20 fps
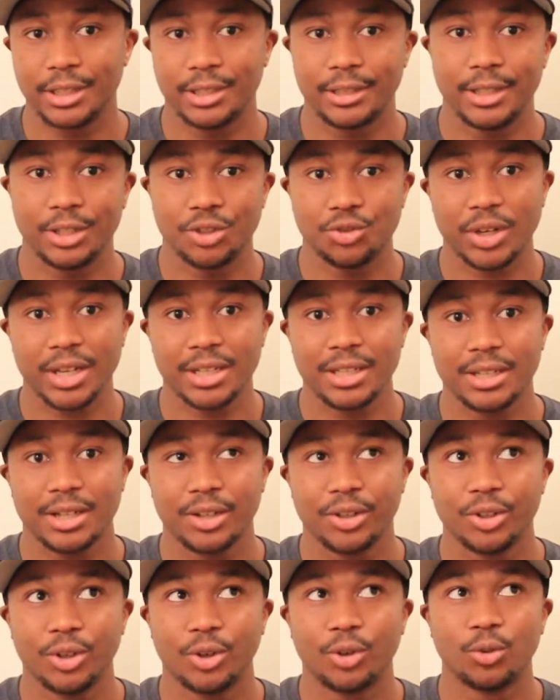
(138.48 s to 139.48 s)

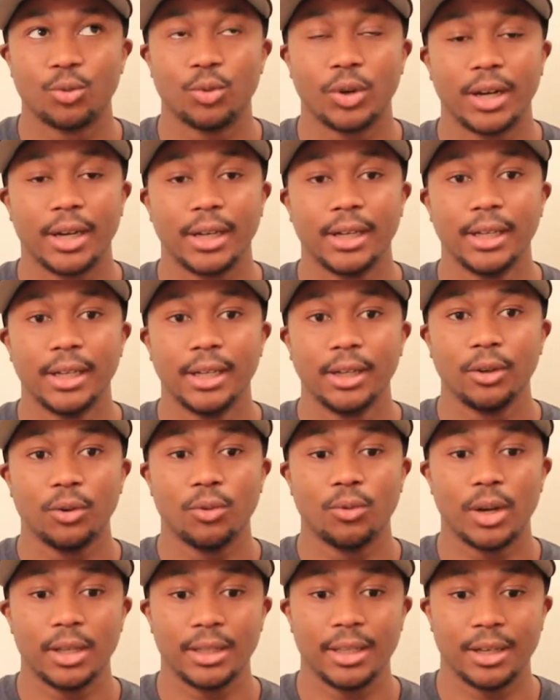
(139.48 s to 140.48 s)
distressing though
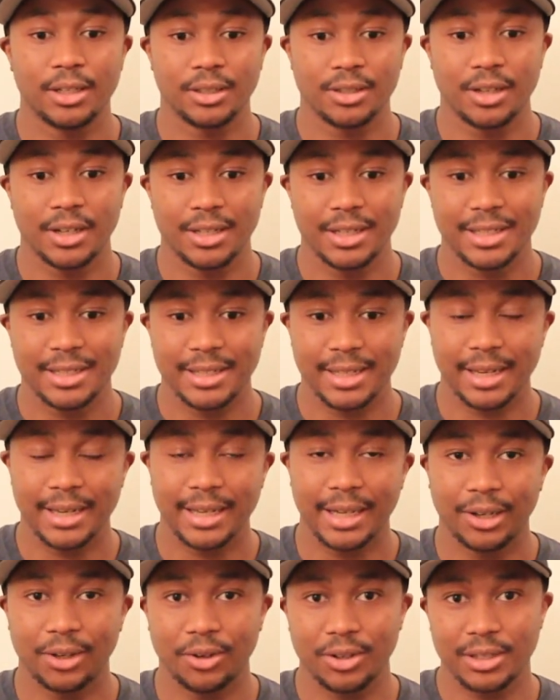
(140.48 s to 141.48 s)
what the Asgardians sent
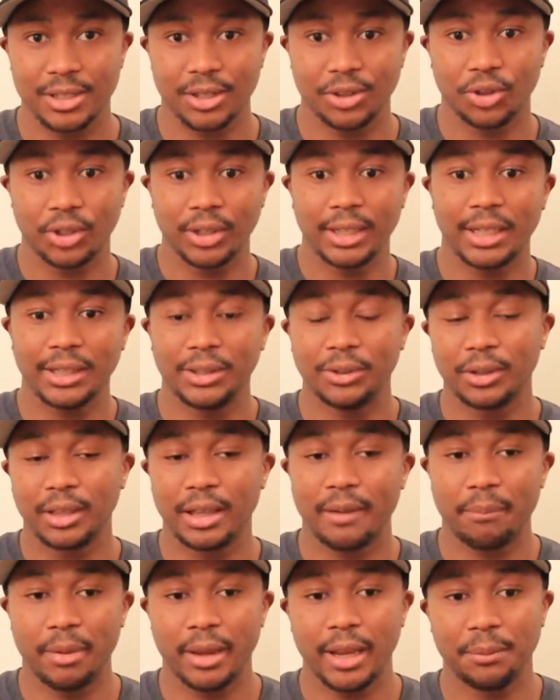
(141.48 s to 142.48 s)
out, because they thought that they'll
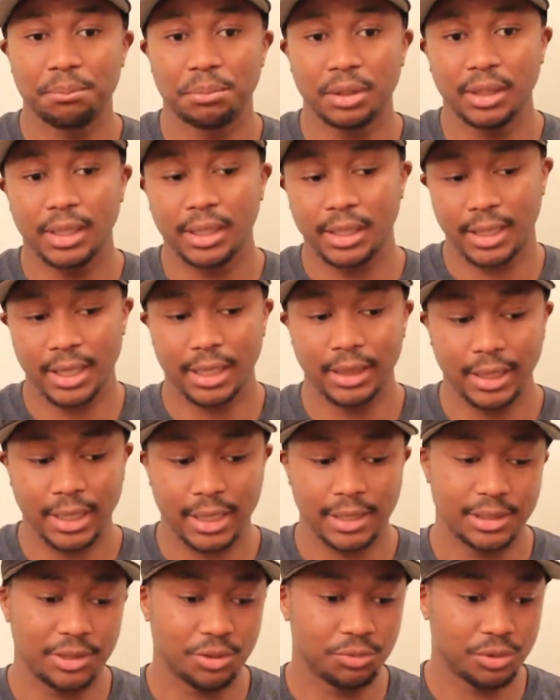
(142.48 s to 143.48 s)
get paid, but they get
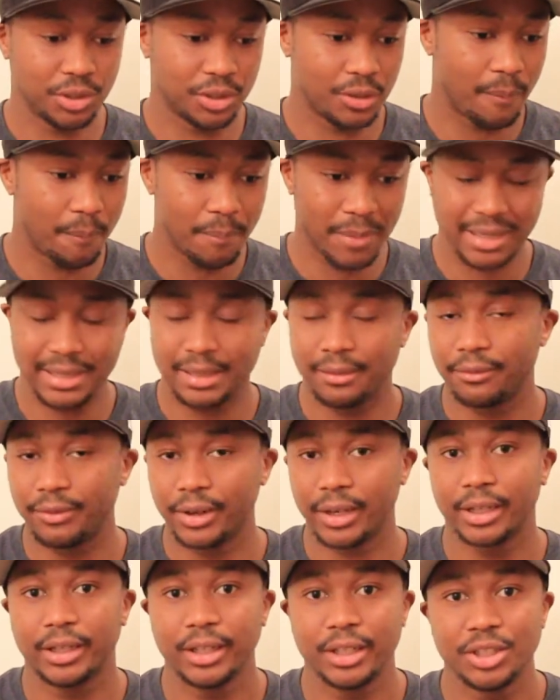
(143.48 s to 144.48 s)
there, so just a massive
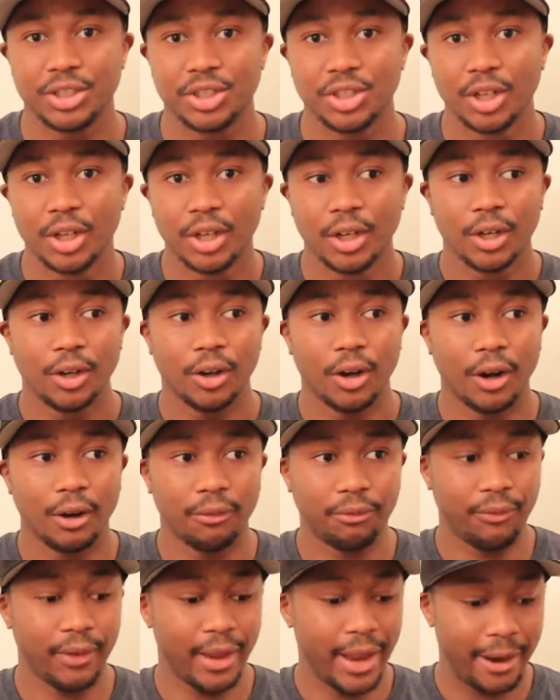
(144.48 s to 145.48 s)
wreckage
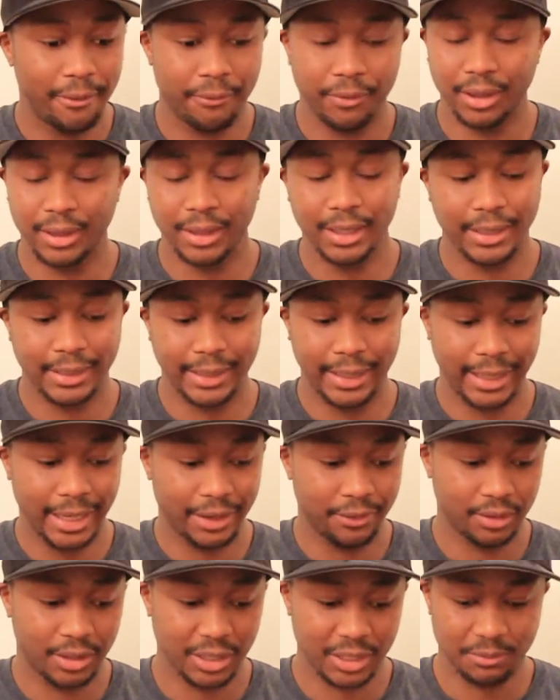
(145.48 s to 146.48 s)
of everything, like
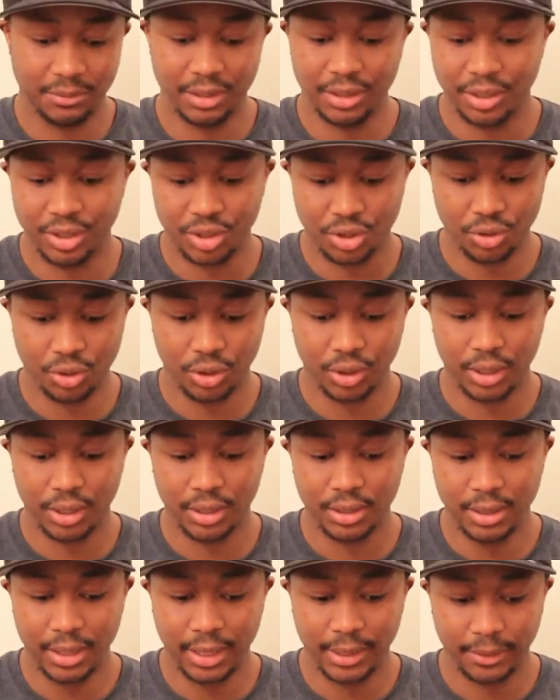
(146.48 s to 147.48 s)
everything's been
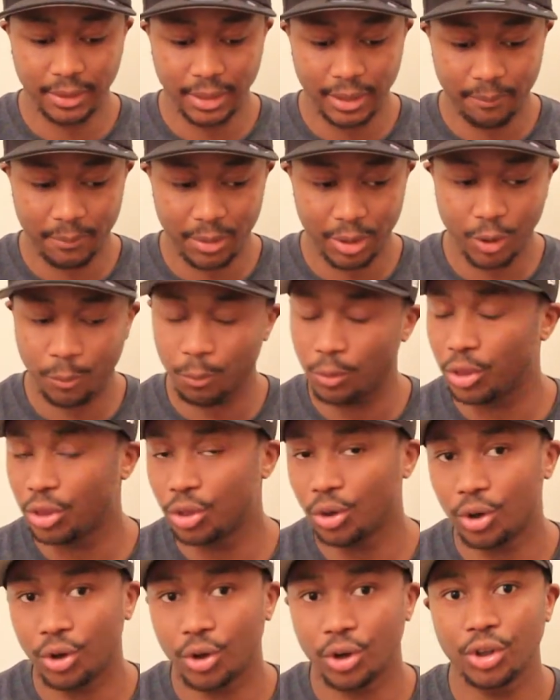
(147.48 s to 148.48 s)
destroyed. And they meet up with
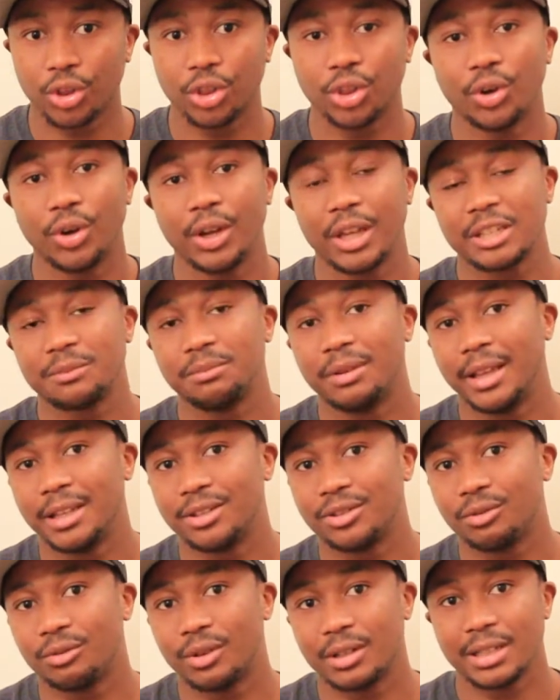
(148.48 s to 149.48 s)
Thor. Thor
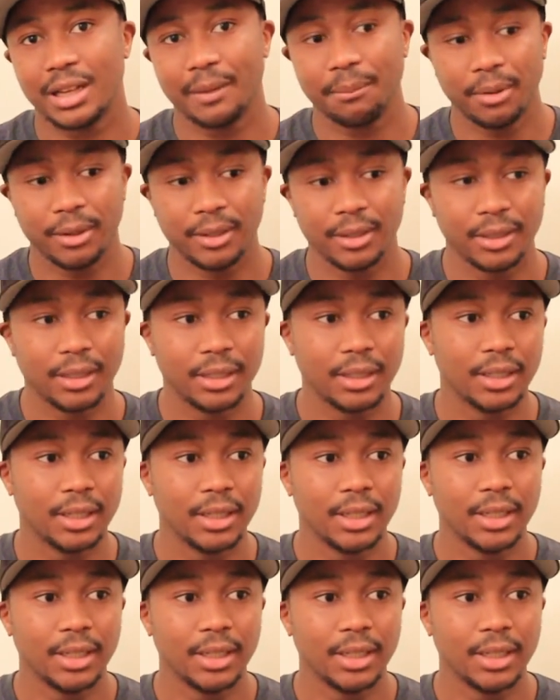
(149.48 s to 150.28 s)
explains to what's happened,